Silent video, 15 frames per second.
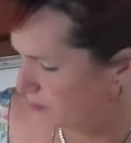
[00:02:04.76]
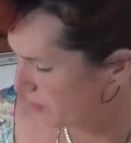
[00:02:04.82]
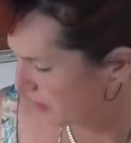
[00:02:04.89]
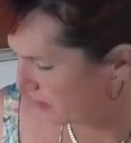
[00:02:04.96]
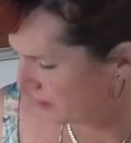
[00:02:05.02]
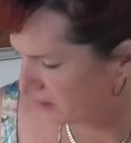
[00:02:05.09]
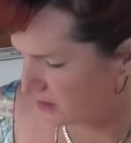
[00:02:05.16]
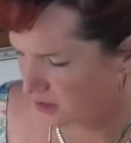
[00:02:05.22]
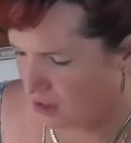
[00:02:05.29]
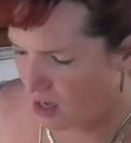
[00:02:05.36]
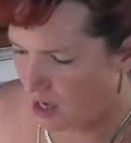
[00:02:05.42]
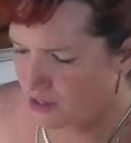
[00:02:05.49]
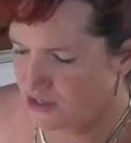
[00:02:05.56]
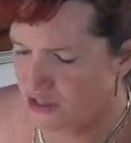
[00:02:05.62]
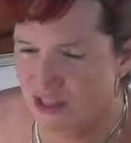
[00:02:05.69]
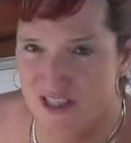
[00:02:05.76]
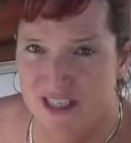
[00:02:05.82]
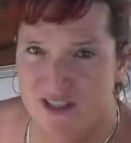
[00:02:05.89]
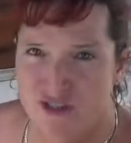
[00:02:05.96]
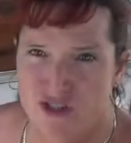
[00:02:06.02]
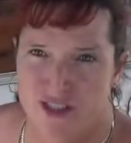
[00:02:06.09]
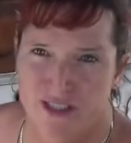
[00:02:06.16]
Being the cautious
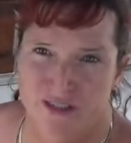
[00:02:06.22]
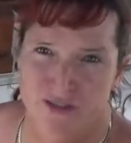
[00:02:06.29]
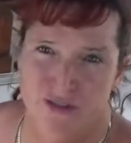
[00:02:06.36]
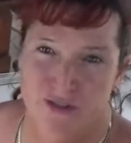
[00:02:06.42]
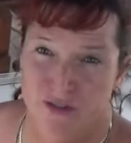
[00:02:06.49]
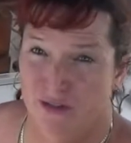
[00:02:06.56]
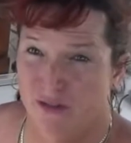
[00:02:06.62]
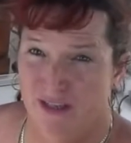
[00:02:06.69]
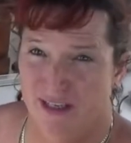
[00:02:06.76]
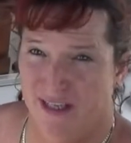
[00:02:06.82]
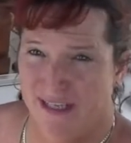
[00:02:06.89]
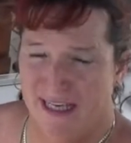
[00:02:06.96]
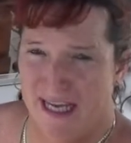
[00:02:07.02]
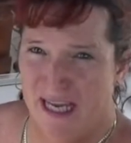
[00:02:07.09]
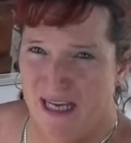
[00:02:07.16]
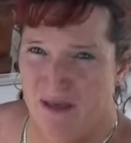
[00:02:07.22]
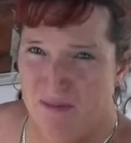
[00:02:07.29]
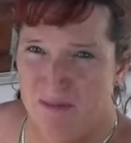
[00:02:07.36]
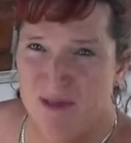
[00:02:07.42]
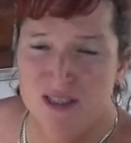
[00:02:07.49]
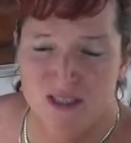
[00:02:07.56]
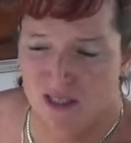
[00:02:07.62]
engineer girl that I
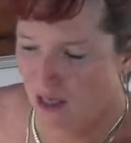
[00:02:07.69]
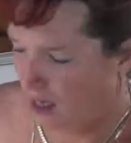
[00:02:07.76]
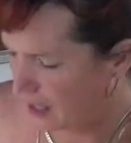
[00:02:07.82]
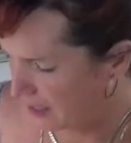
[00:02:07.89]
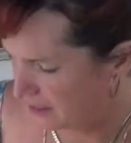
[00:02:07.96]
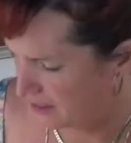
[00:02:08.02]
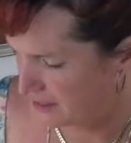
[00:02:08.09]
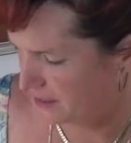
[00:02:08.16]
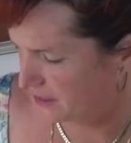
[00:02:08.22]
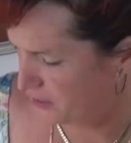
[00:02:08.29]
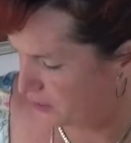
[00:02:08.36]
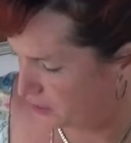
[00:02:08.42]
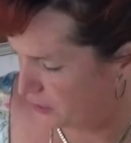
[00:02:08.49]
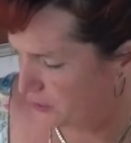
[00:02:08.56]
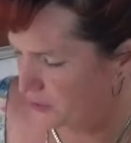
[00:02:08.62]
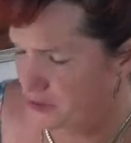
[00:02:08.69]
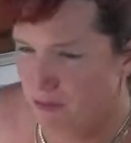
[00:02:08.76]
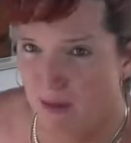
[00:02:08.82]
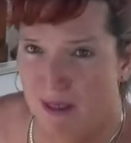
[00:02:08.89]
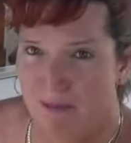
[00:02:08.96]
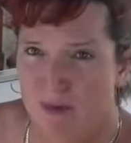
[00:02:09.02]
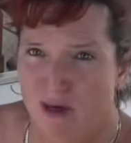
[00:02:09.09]
am, I did use
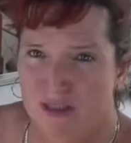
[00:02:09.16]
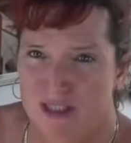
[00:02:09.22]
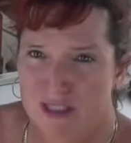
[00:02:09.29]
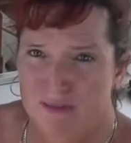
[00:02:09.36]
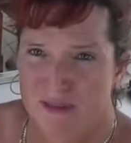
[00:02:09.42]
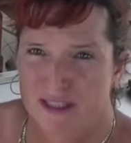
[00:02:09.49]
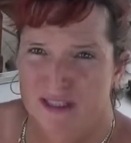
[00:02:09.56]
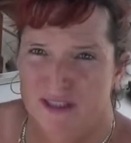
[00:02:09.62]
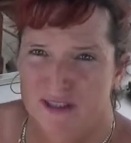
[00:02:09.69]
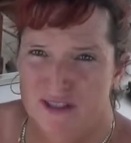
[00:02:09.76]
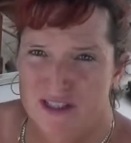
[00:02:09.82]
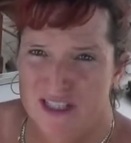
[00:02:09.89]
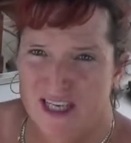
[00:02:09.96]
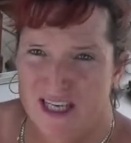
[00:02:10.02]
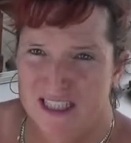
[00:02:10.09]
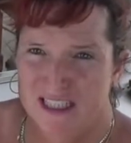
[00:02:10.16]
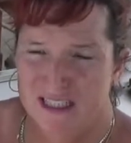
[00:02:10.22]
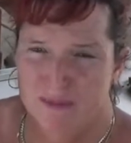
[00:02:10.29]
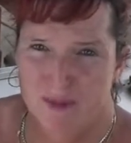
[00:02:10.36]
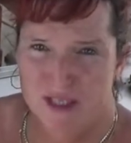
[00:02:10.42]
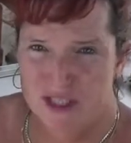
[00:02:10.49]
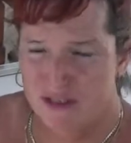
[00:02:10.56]
my multimeters, and I
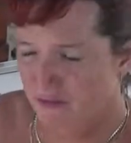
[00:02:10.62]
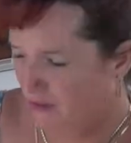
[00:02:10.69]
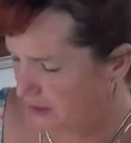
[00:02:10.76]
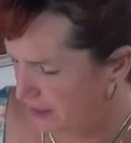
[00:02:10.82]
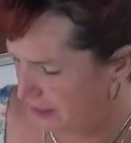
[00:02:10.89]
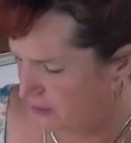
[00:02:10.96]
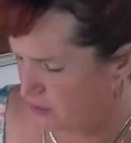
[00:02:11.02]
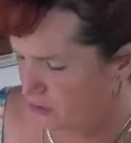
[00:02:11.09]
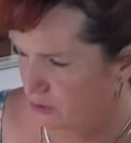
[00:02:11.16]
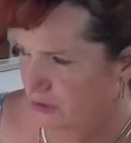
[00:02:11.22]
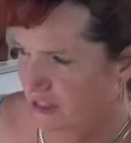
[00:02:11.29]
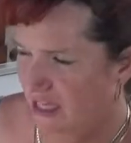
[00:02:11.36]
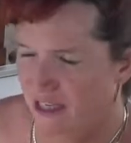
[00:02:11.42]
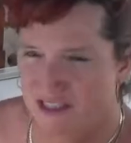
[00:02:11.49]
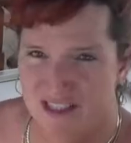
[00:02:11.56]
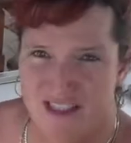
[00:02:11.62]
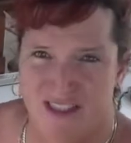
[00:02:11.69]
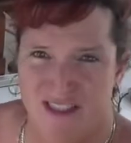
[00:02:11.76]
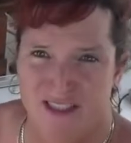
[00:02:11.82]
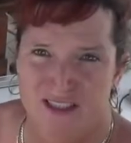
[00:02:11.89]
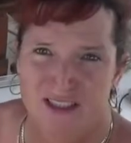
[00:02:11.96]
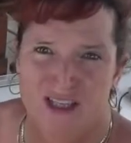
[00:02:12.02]
did a bunch of electrical
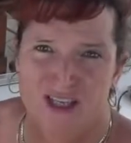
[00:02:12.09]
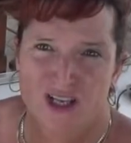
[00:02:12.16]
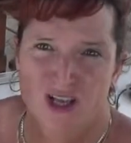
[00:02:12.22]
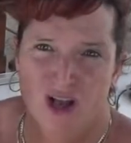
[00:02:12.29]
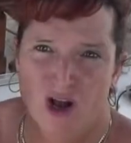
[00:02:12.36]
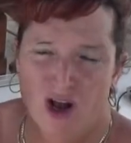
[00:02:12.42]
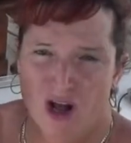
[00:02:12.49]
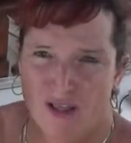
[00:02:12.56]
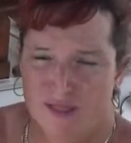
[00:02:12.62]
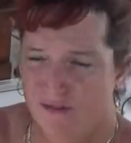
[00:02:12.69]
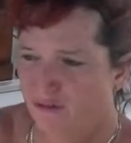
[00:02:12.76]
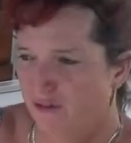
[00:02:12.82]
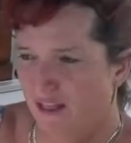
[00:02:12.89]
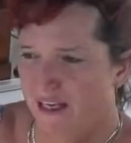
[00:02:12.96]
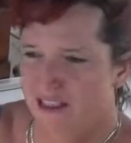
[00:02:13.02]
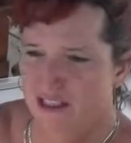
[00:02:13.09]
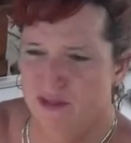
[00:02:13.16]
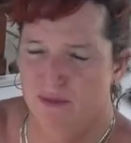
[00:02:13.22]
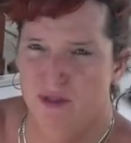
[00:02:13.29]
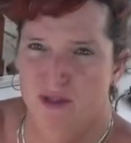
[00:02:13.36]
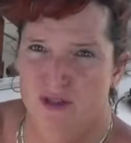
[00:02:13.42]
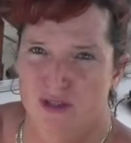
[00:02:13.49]
testing on the
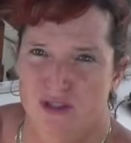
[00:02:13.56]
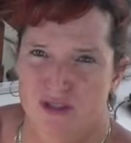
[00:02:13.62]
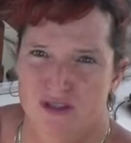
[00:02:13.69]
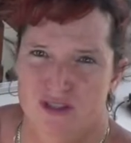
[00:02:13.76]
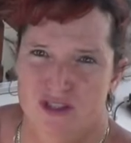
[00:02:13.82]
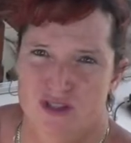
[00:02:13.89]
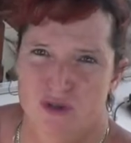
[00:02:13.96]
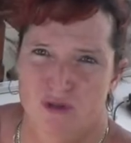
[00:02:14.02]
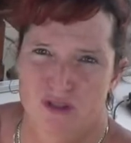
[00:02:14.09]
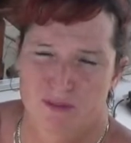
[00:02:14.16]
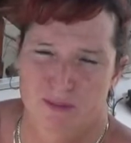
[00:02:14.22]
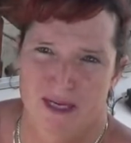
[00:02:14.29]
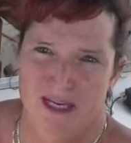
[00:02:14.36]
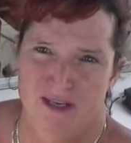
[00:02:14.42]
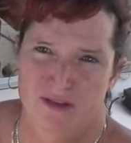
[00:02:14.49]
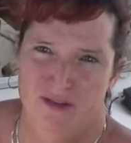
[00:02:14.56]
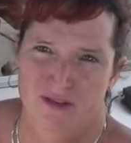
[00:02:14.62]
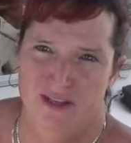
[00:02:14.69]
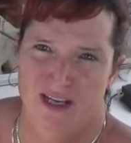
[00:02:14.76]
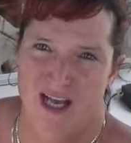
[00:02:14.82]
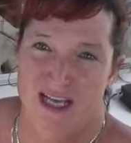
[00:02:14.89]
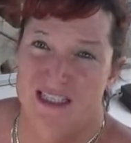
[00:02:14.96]
flexible solar panel
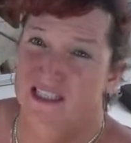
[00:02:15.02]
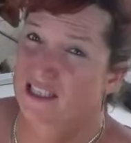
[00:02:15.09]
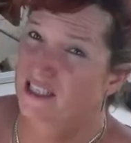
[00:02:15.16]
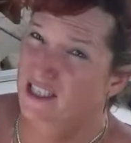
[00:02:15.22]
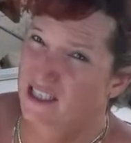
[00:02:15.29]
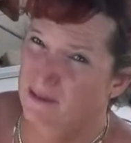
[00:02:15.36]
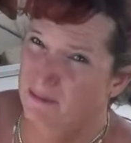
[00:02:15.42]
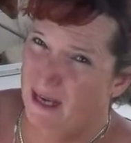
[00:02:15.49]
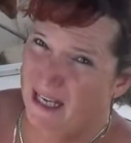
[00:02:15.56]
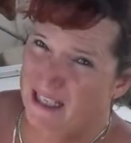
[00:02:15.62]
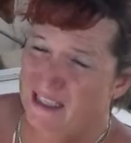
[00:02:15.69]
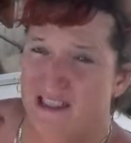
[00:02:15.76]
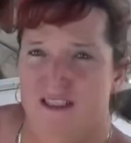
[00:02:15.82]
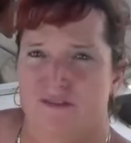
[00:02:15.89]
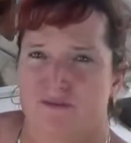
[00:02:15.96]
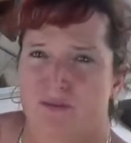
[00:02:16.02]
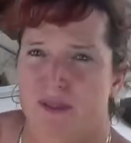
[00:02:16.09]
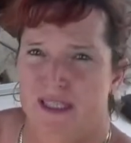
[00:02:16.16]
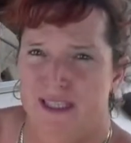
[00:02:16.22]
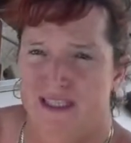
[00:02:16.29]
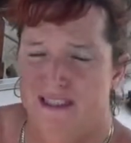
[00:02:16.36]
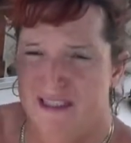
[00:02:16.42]
that I suspected of
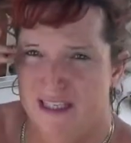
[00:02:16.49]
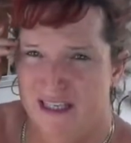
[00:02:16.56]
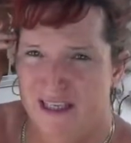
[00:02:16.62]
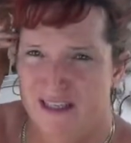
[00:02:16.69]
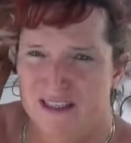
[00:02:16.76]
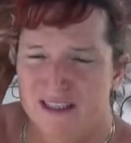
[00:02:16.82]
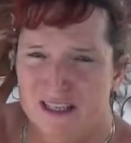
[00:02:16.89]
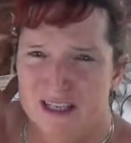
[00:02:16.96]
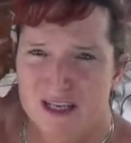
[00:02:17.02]
being dead,